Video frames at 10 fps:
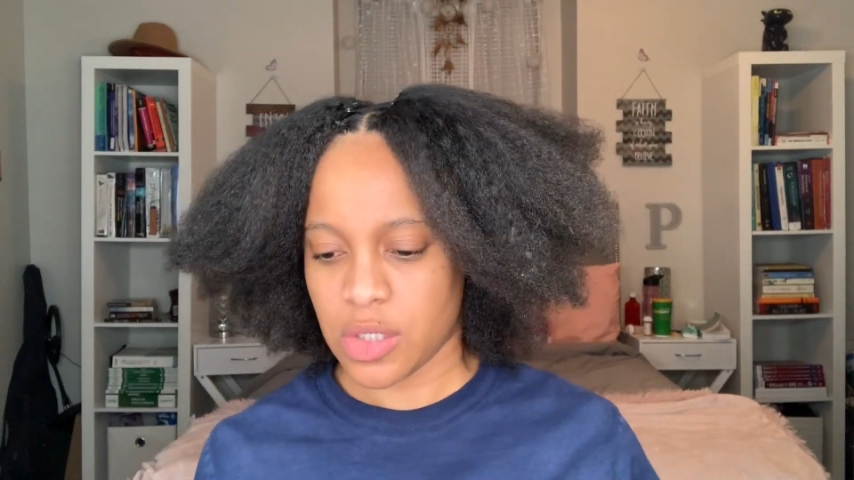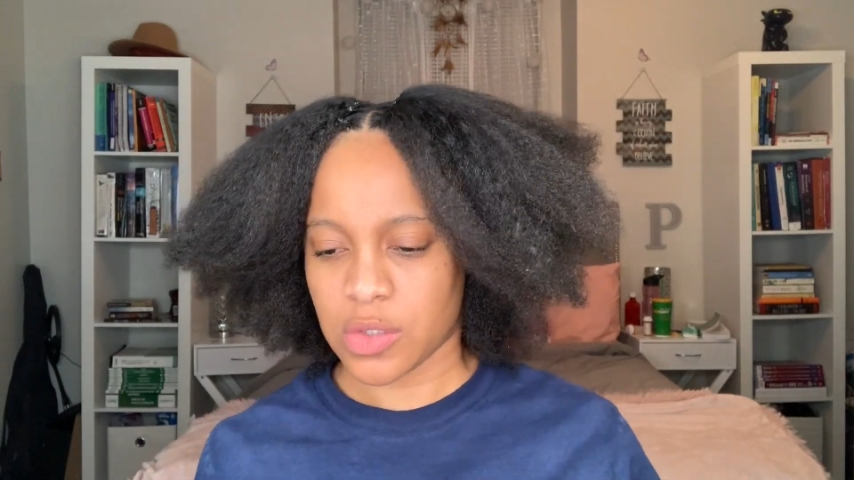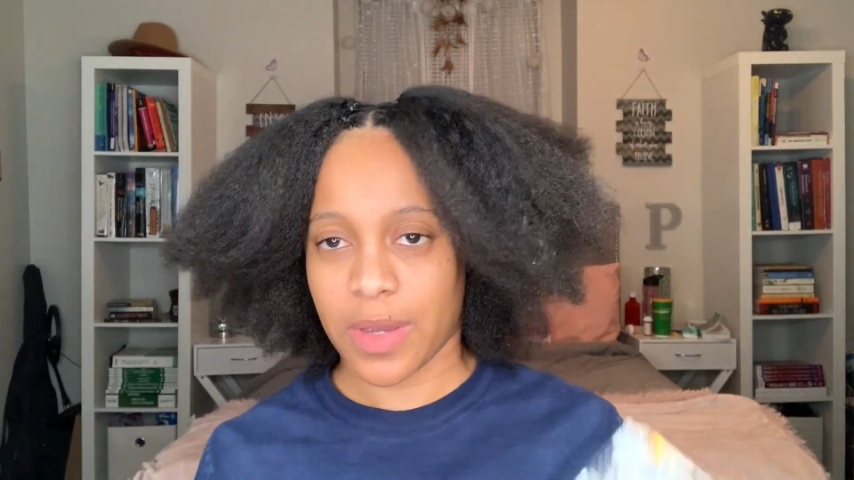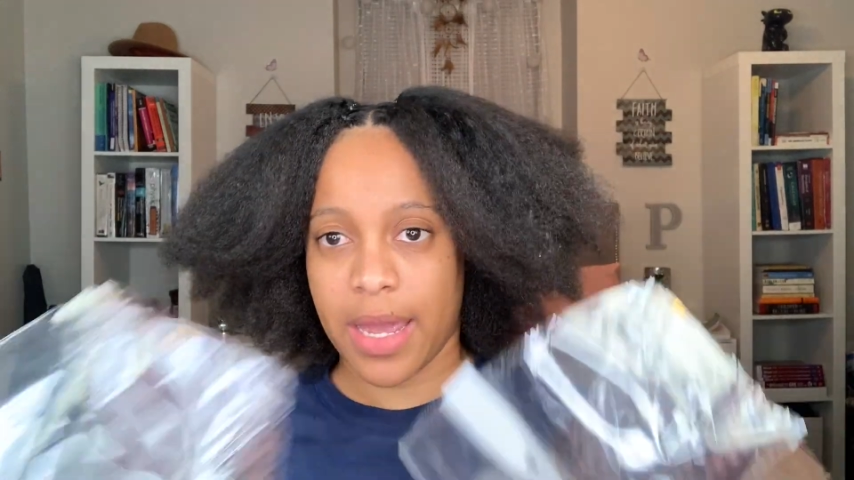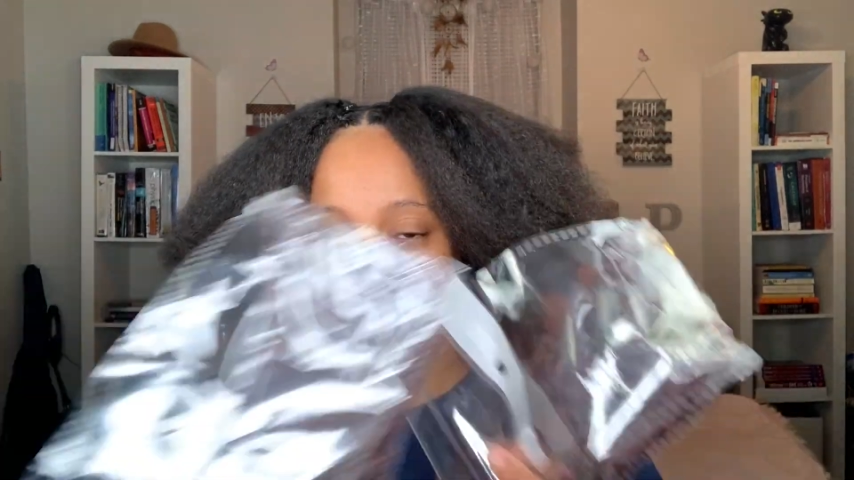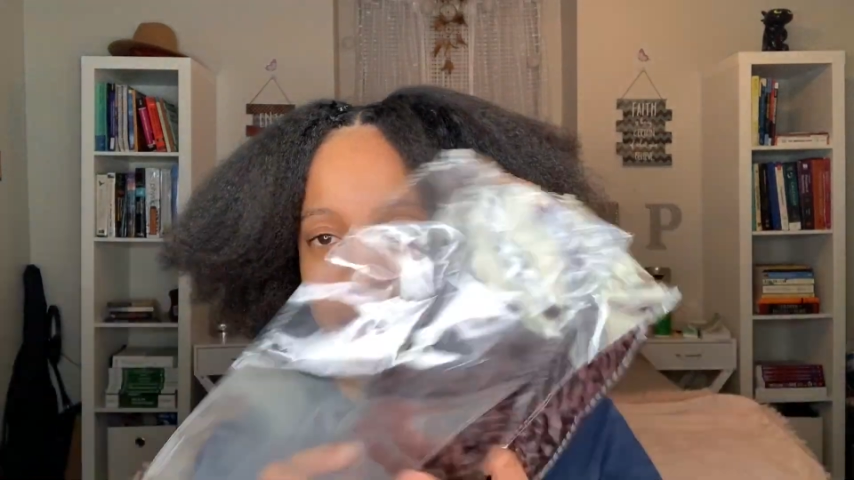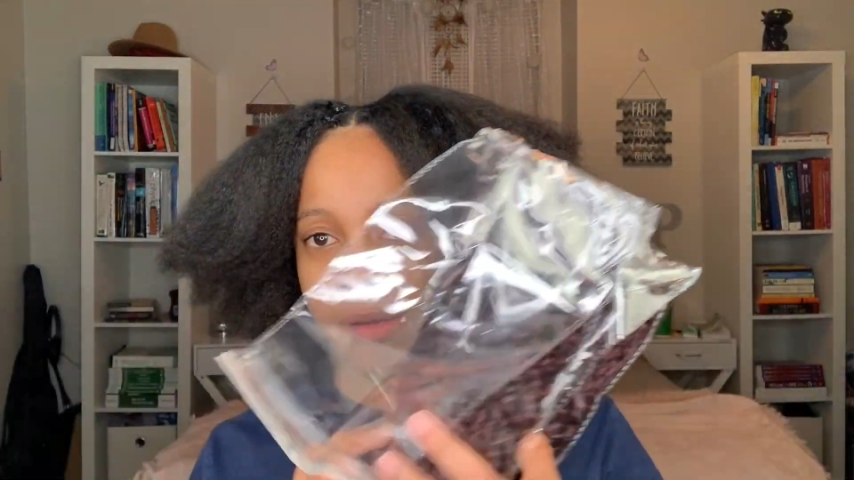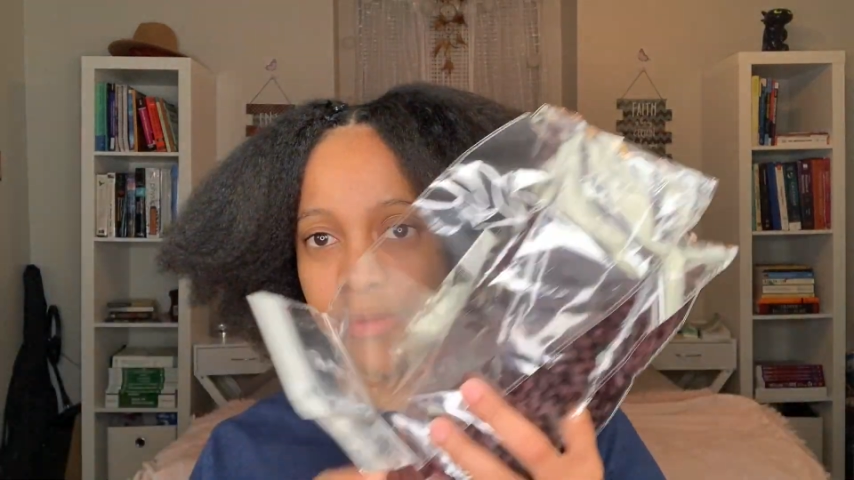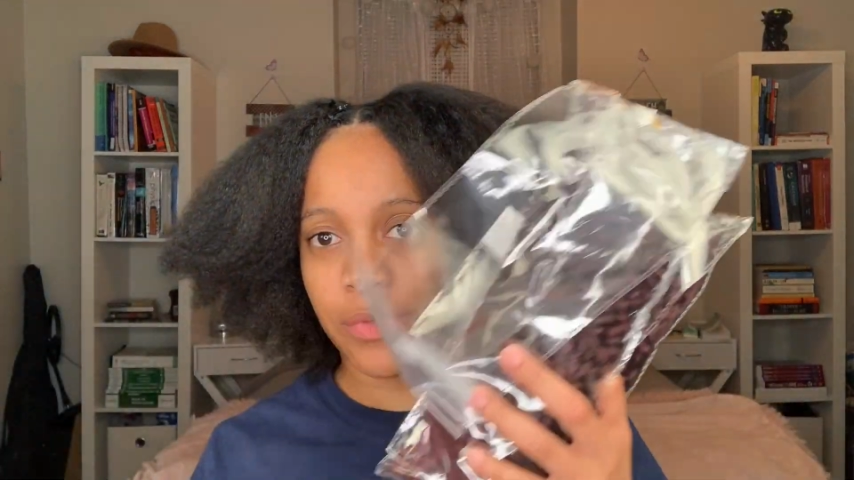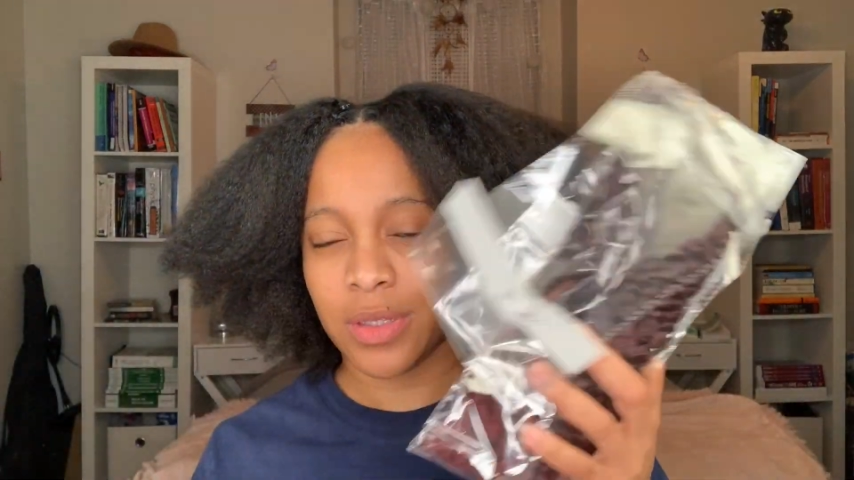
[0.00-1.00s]
So I
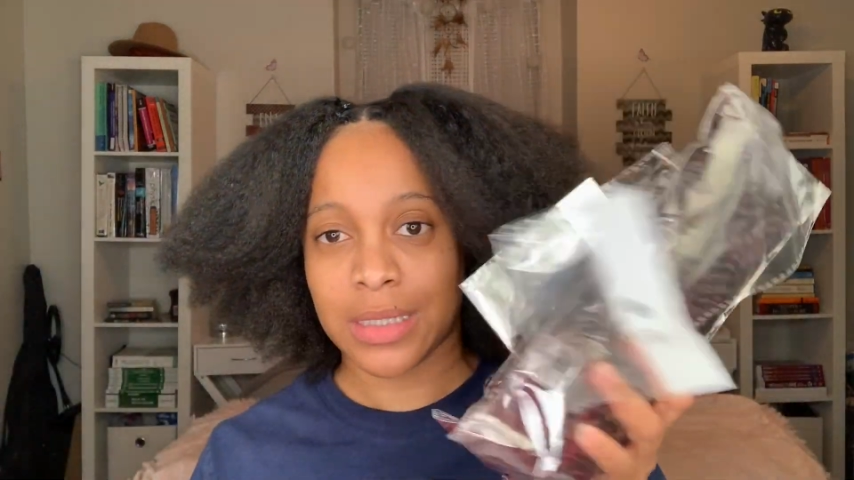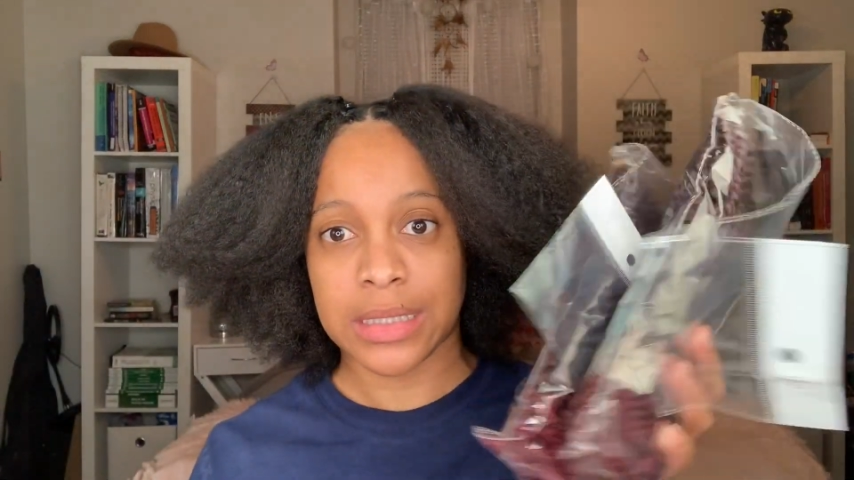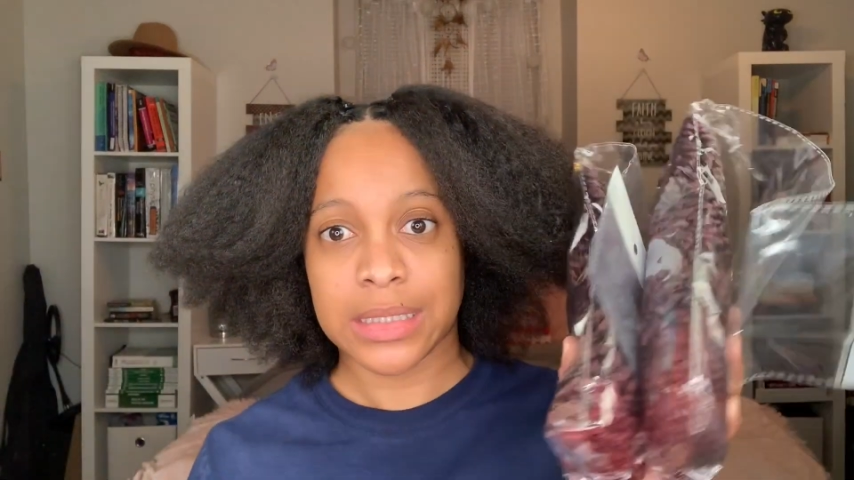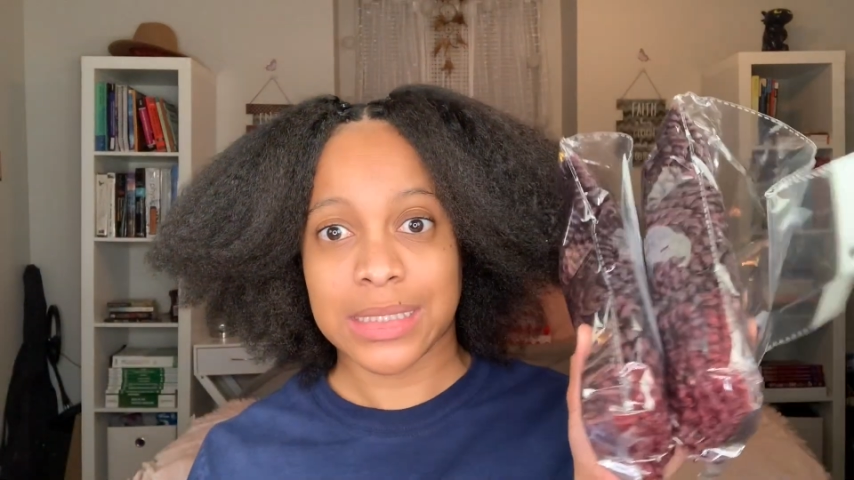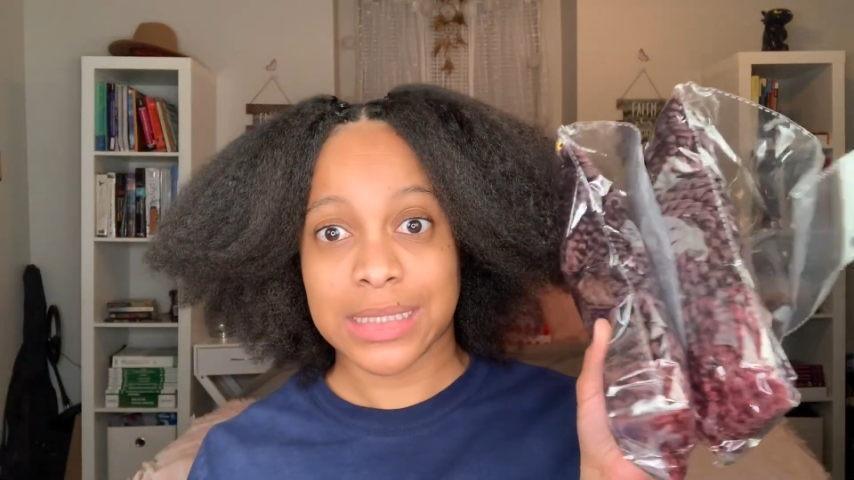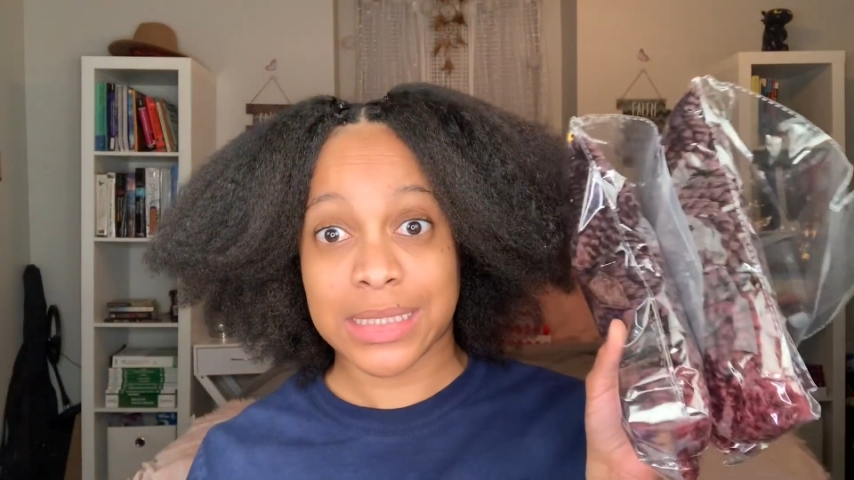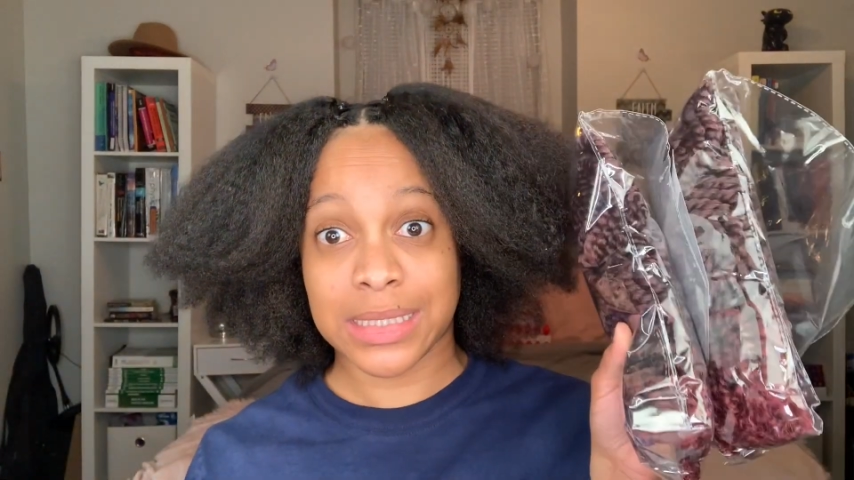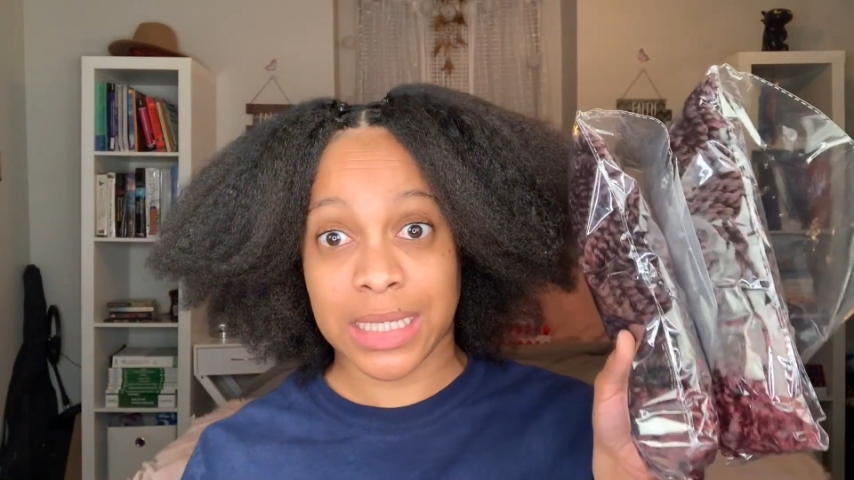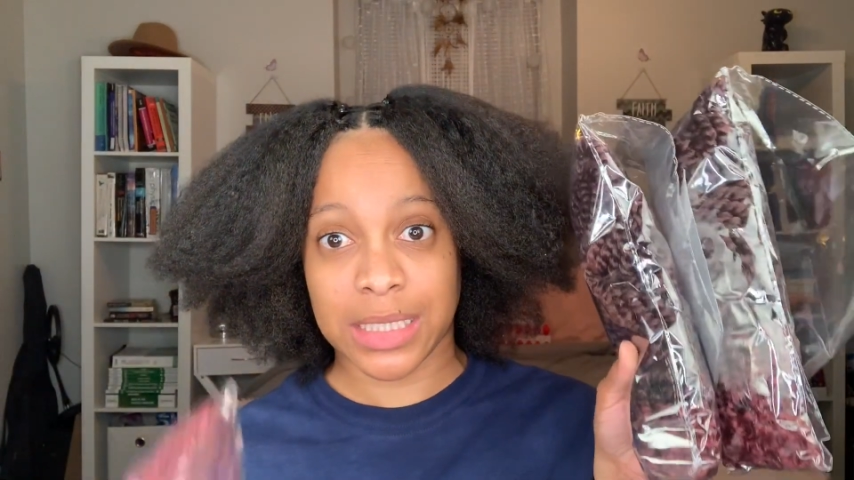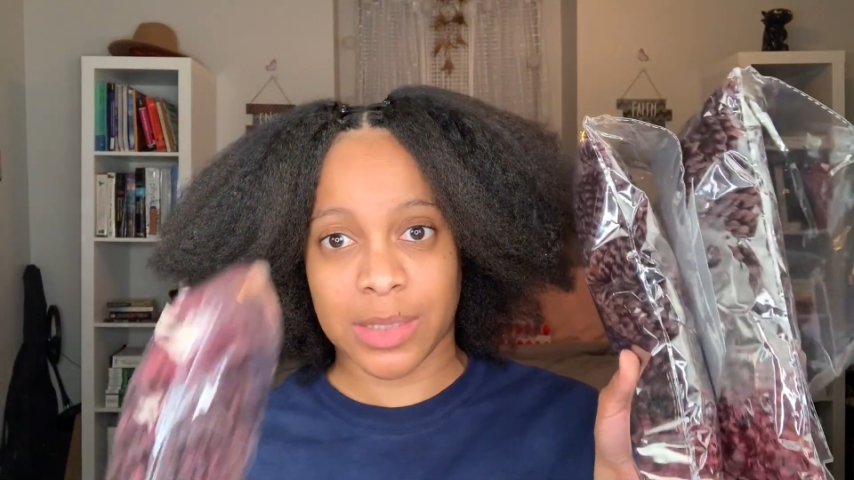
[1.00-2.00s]
have
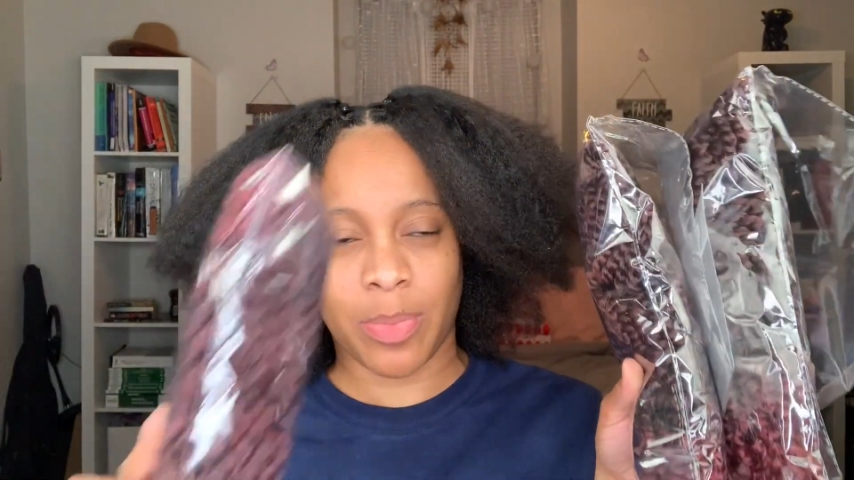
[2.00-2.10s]
6